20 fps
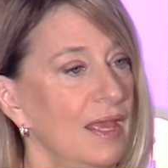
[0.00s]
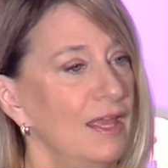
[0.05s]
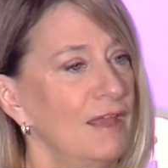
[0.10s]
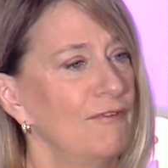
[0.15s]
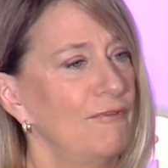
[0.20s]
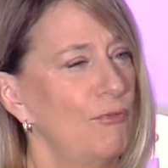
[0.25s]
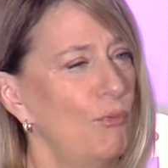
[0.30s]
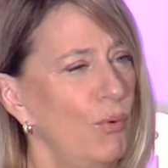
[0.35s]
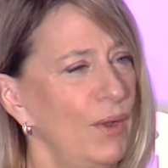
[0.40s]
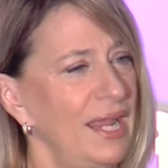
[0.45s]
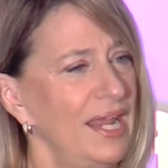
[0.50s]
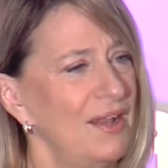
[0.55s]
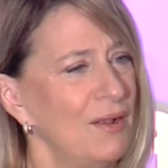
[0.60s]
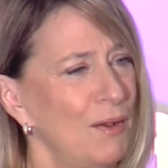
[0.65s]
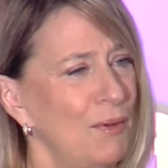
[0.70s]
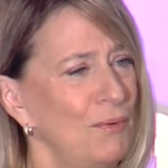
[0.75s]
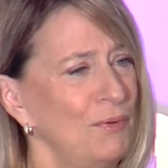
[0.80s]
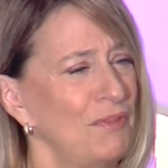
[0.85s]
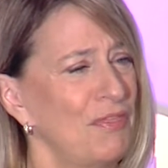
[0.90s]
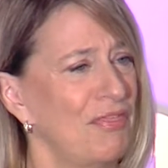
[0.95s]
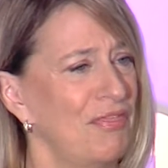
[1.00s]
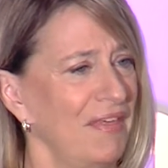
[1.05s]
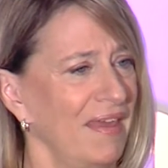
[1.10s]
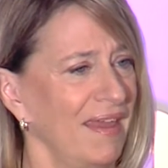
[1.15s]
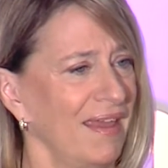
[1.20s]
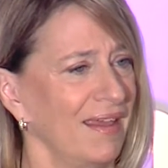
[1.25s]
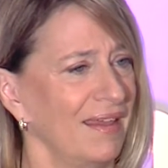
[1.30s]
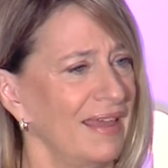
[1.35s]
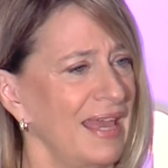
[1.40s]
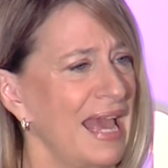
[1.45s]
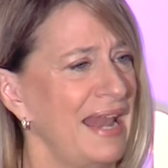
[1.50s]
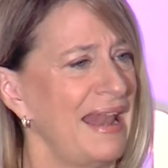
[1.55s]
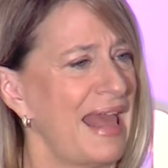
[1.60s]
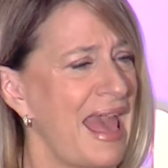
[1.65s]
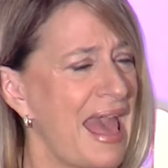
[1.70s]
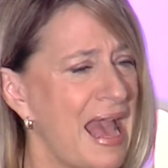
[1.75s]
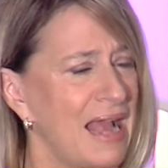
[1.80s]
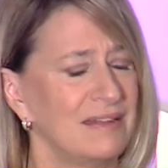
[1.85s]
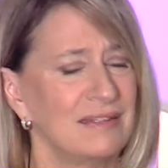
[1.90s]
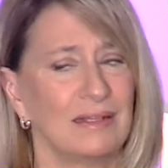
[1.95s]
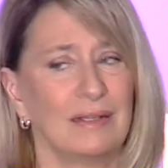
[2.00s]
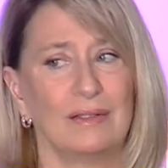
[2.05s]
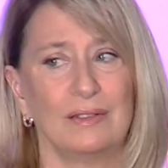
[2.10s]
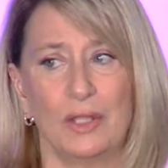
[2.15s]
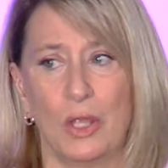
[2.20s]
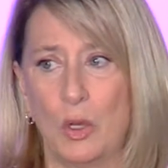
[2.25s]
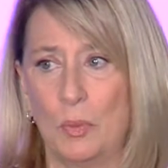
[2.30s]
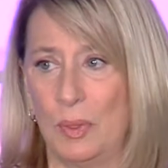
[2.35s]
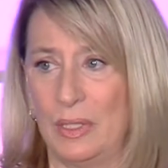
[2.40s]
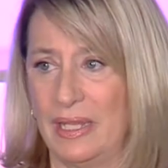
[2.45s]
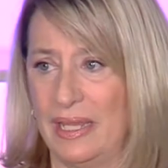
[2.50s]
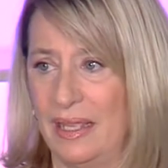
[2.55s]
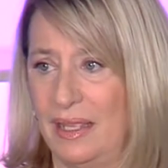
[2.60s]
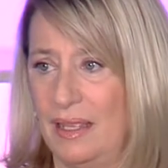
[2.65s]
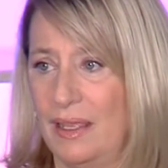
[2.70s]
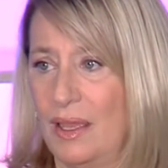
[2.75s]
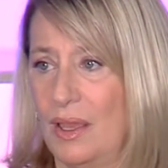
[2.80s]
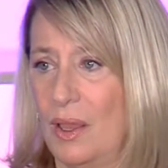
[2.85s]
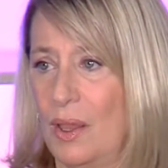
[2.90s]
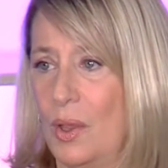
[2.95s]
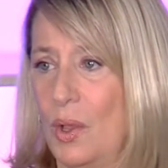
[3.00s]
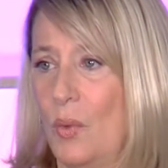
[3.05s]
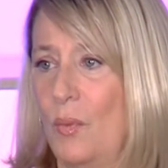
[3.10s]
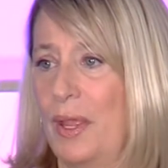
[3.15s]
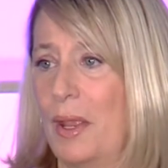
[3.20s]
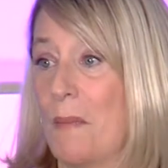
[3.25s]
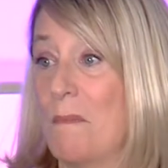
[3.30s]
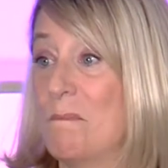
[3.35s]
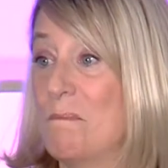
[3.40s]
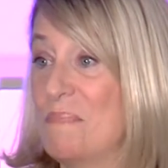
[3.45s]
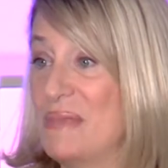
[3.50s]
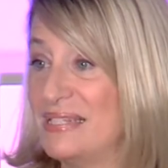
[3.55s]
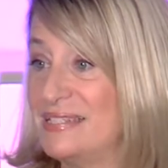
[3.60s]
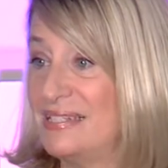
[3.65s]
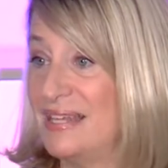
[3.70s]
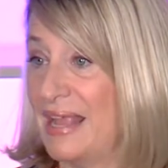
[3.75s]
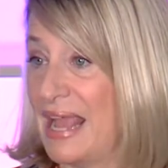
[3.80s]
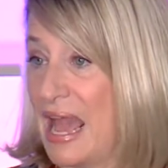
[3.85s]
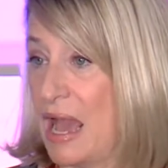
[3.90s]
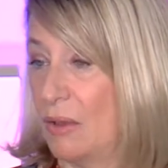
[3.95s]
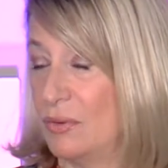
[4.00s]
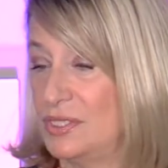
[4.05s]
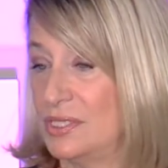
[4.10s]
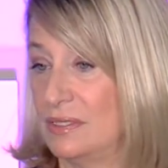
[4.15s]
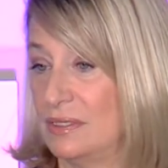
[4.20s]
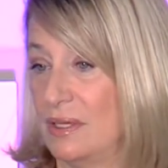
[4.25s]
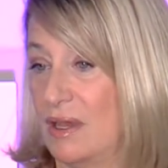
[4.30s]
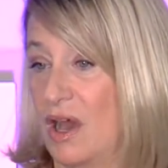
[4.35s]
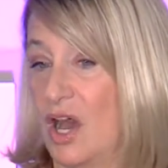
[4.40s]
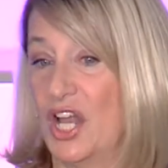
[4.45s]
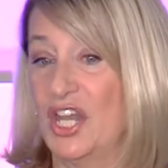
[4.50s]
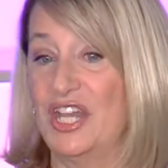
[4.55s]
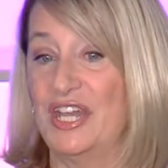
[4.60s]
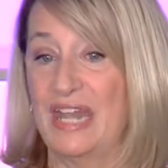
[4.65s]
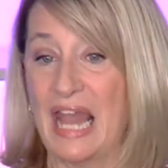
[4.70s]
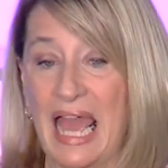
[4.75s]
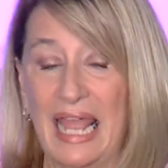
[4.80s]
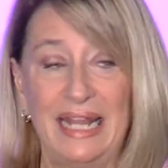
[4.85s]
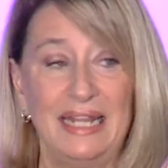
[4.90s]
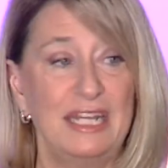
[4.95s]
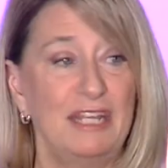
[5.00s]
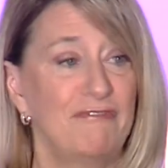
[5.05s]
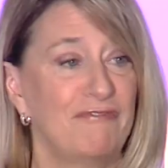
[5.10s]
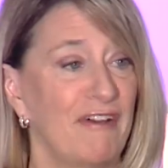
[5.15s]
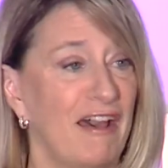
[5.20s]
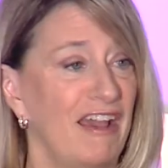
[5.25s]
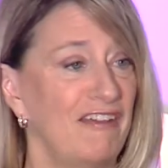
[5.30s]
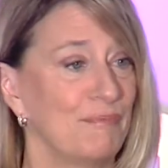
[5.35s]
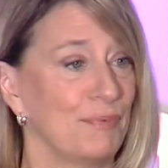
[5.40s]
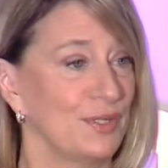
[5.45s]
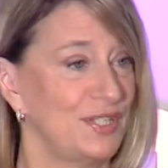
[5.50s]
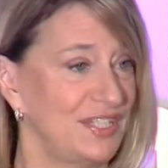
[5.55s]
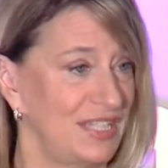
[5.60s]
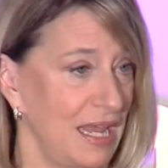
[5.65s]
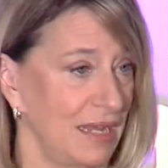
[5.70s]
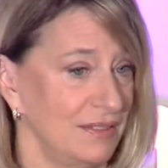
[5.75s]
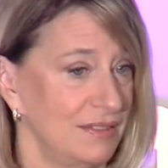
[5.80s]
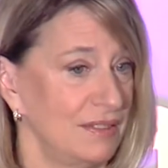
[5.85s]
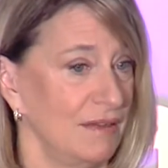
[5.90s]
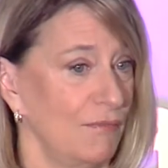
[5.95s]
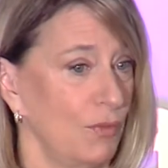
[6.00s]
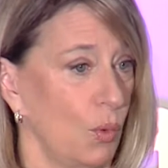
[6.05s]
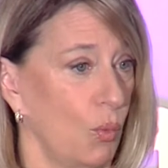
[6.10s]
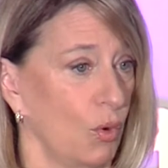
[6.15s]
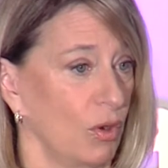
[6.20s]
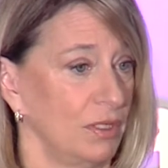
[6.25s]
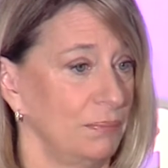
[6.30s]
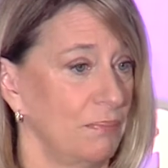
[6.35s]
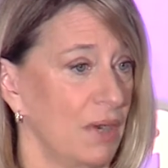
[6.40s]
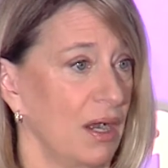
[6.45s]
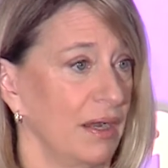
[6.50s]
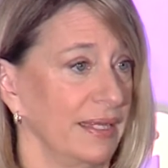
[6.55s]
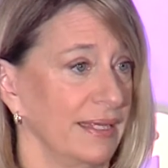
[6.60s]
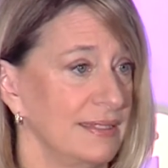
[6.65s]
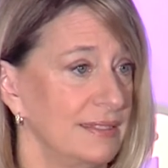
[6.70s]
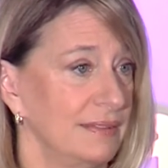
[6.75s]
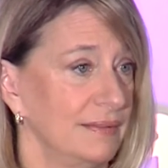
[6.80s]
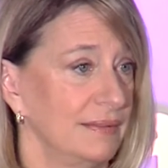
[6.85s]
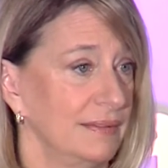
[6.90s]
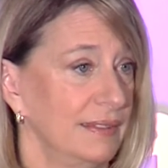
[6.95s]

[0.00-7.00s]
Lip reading: If we don't think and act globally, we are missing out on 95% of the world market.